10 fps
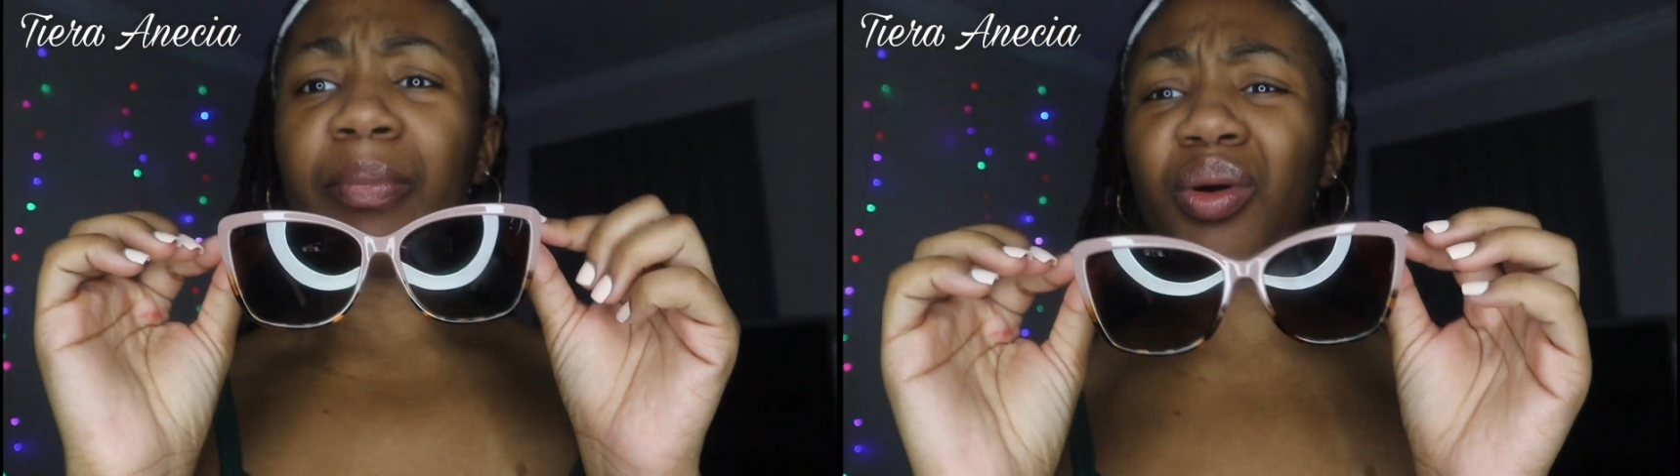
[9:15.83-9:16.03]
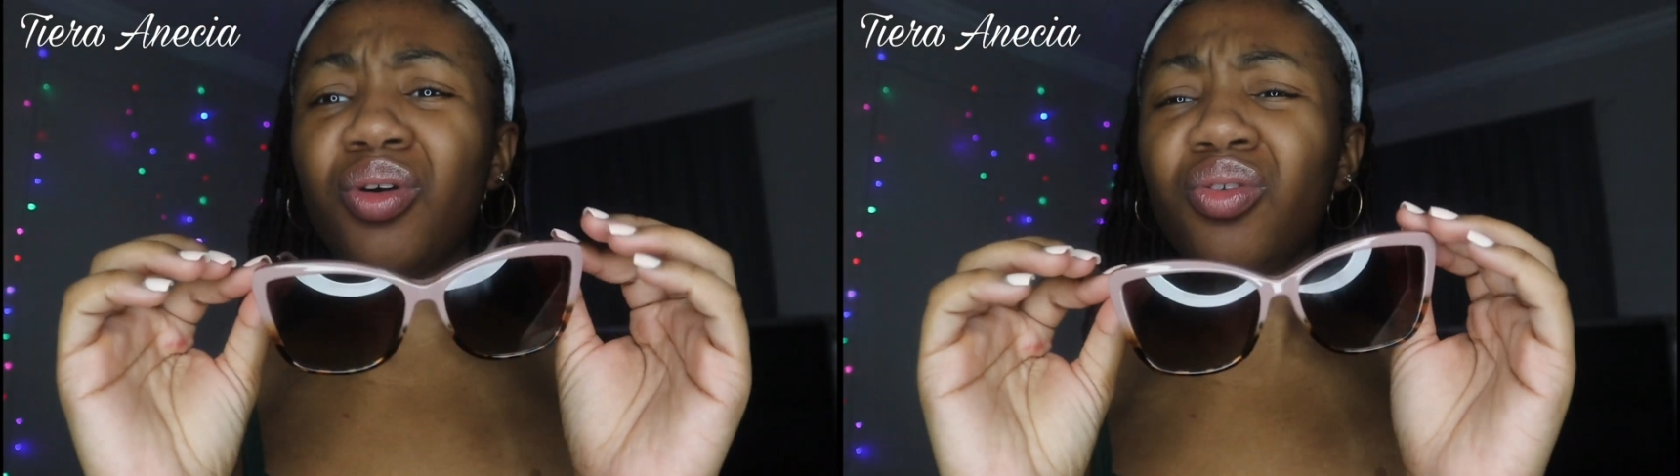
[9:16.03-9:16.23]

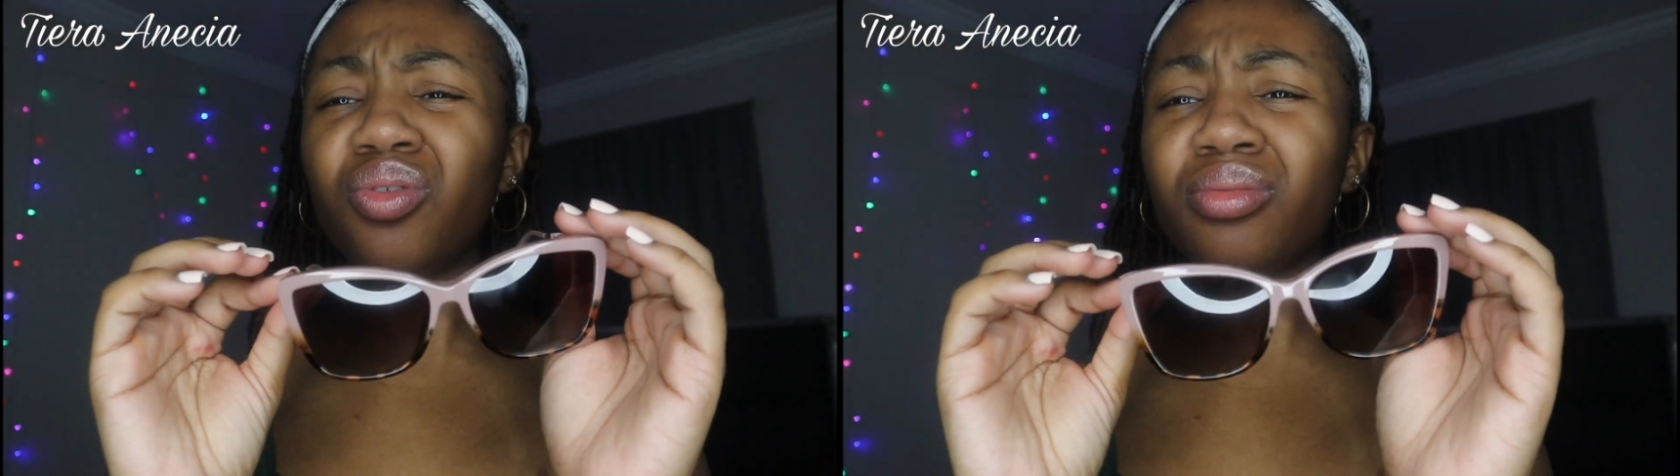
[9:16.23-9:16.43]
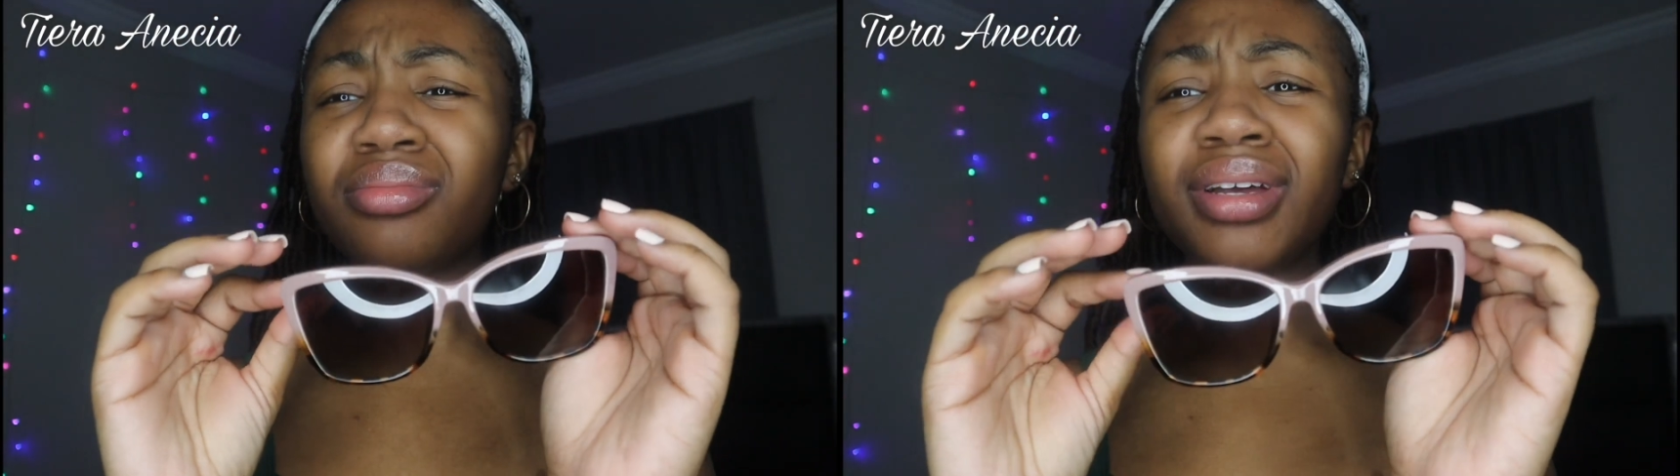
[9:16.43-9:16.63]
boom.
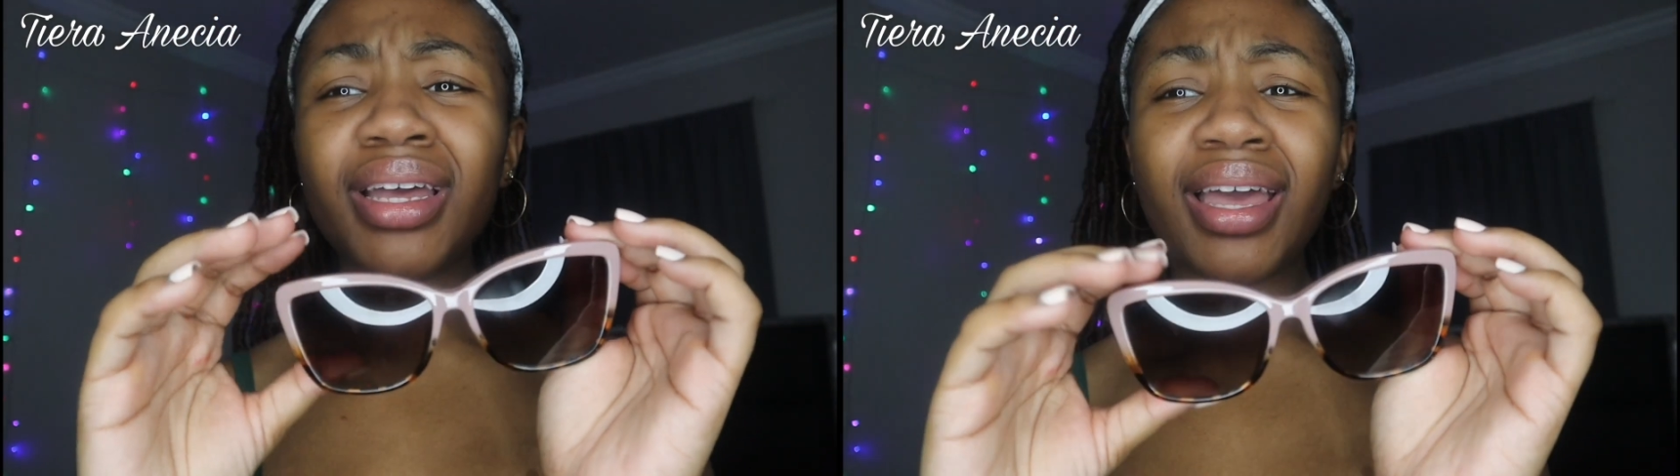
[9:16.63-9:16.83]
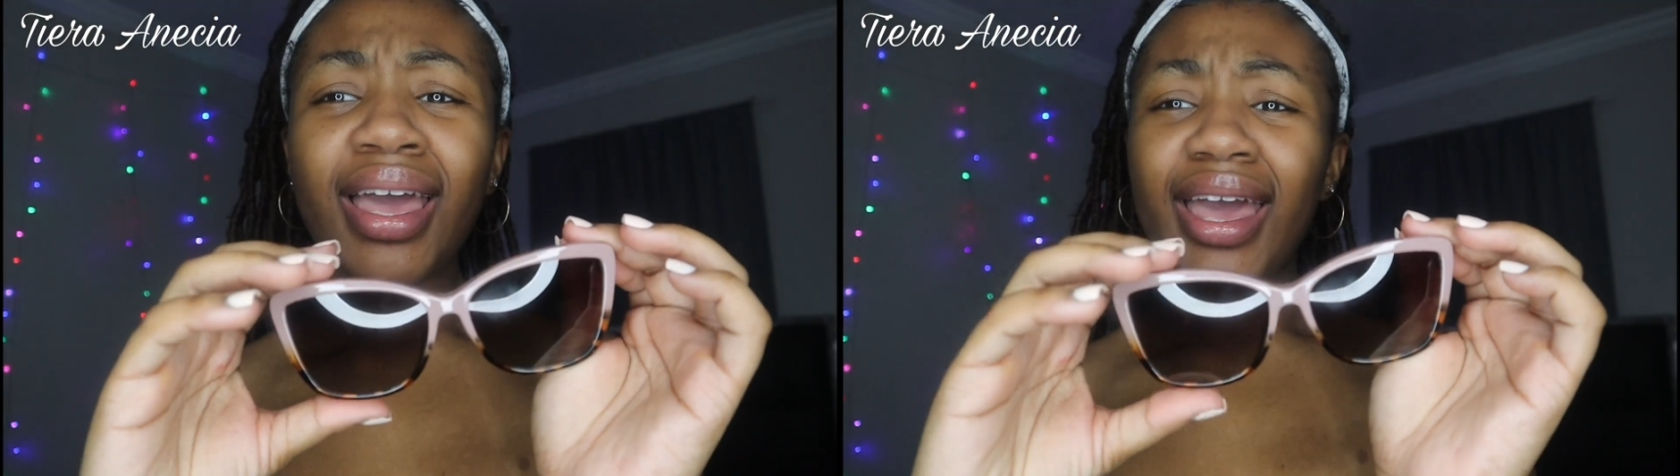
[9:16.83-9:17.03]

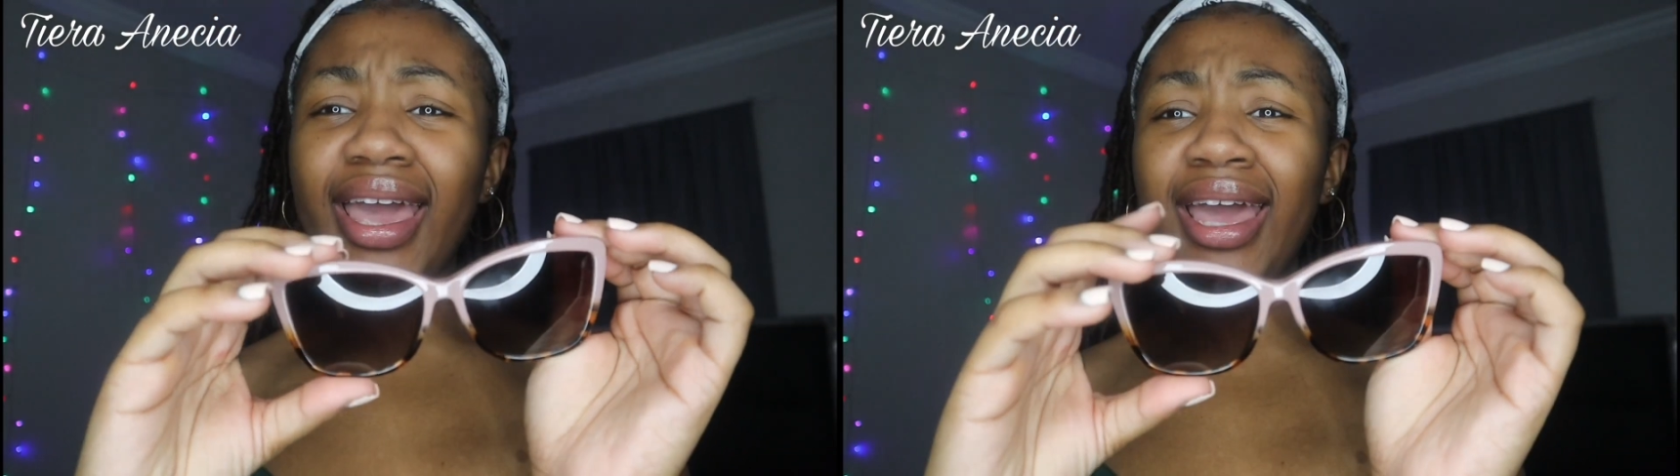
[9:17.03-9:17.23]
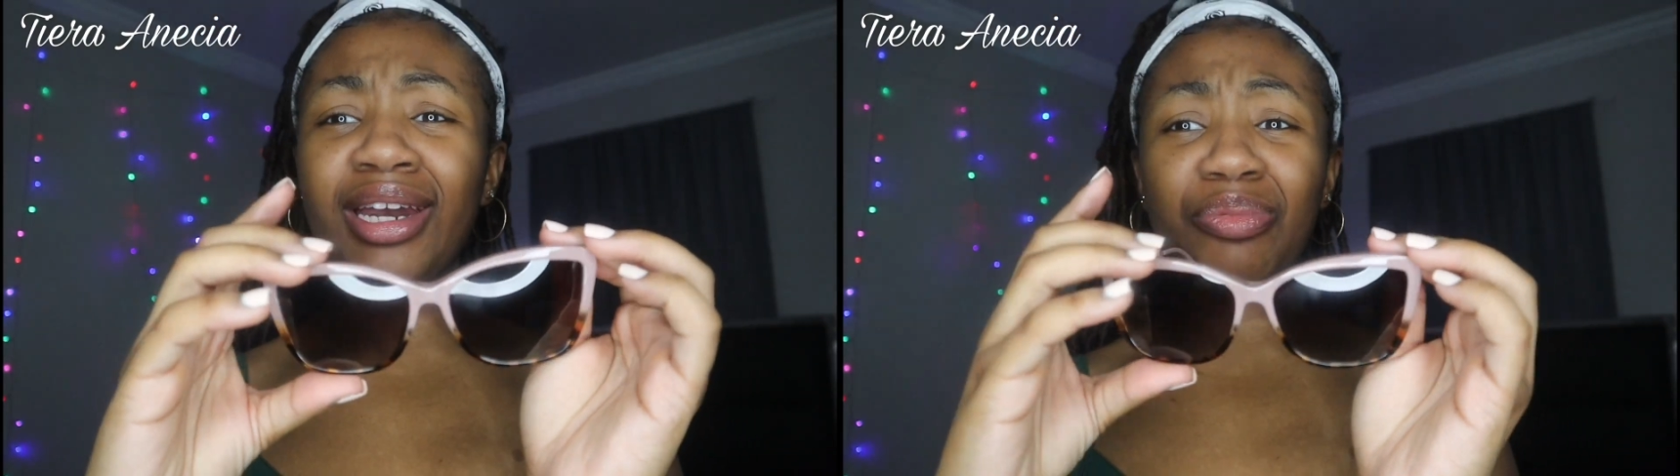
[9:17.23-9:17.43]

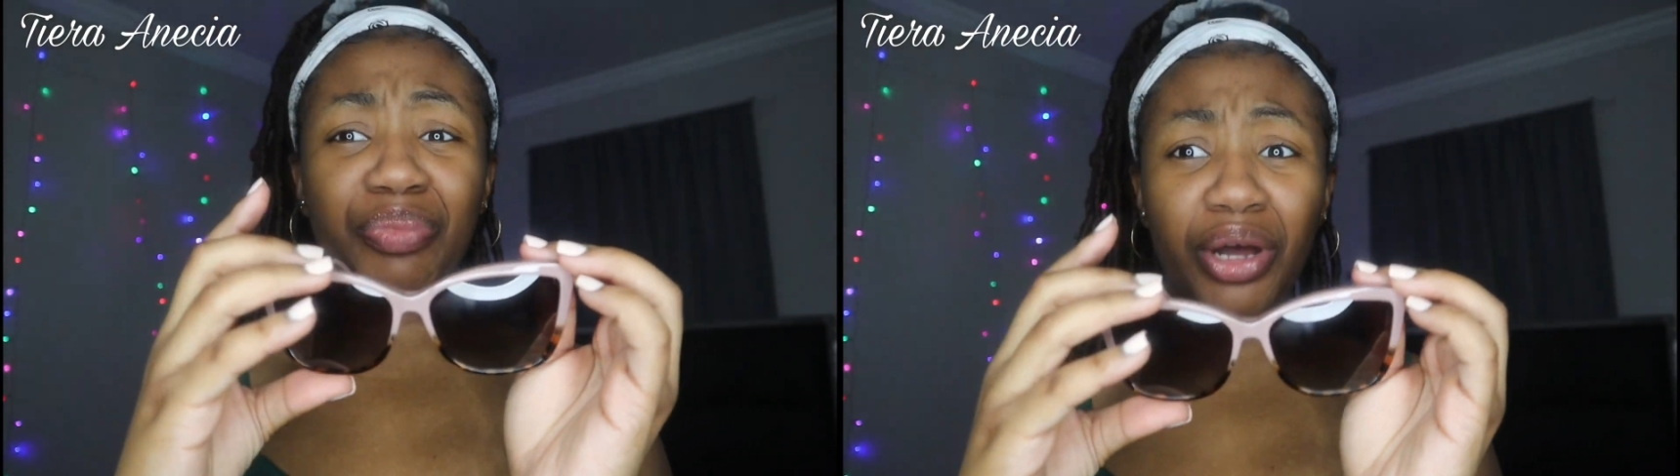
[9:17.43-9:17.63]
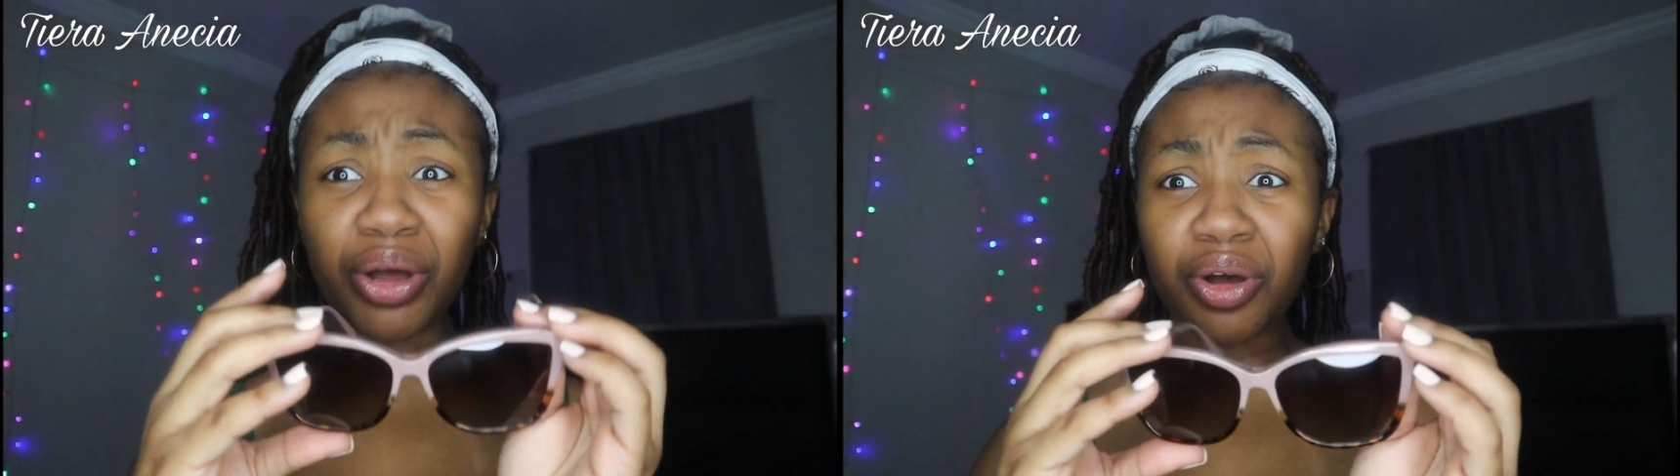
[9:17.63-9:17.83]
And
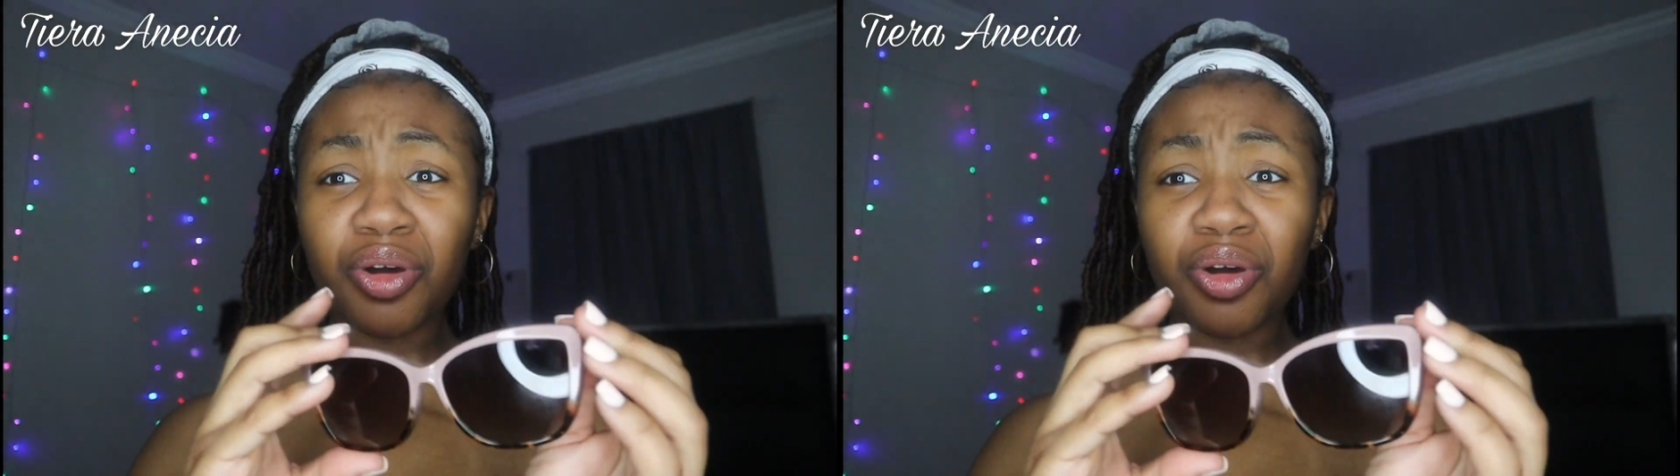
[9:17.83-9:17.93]
boom.